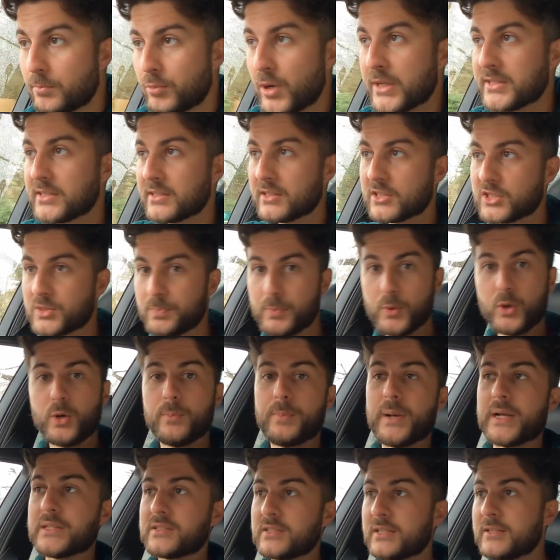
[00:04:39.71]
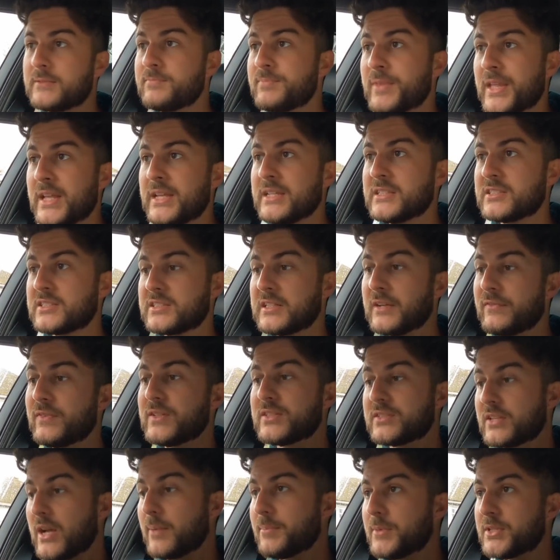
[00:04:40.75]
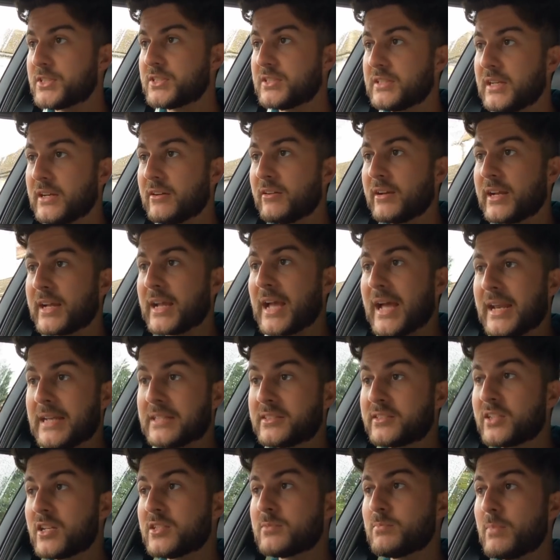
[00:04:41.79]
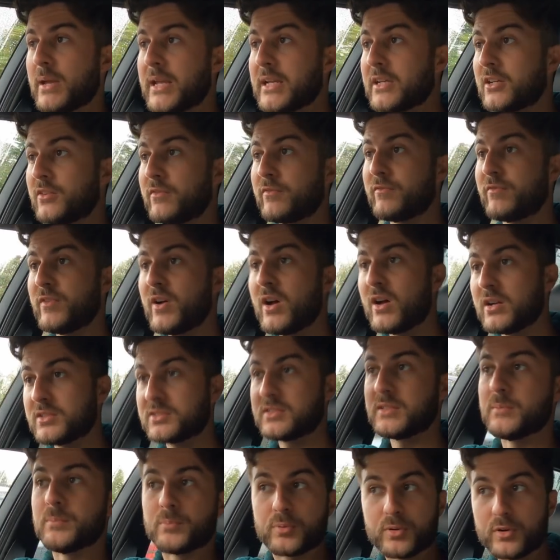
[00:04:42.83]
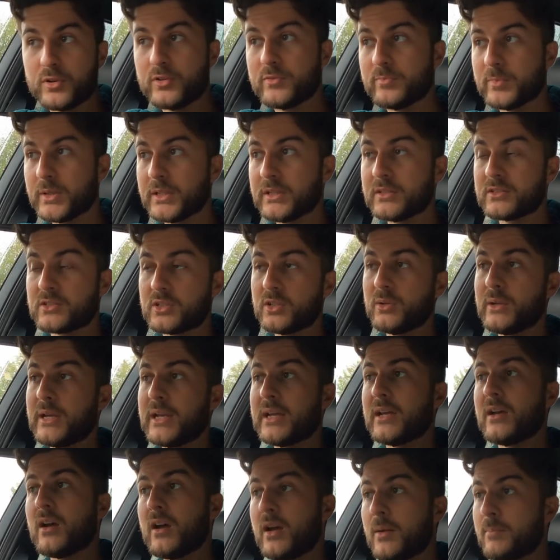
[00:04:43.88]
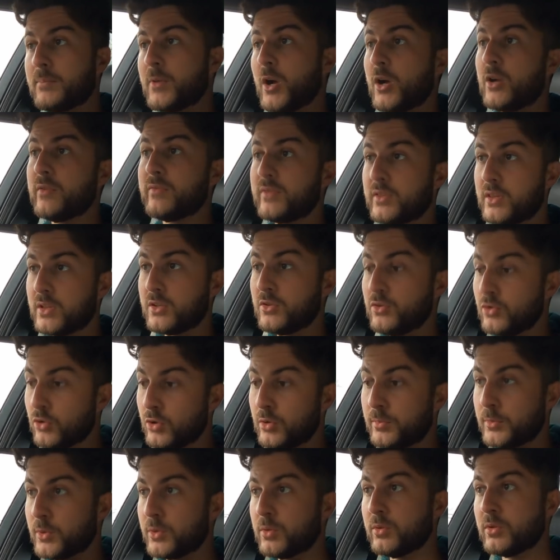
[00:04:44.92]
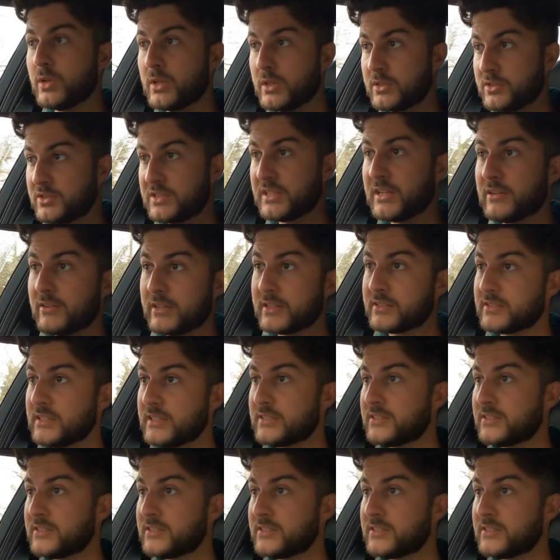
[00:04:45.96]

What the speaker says: Pressing the sport button stiffens up the steering, and it does make a vast improvement to it over the normal steering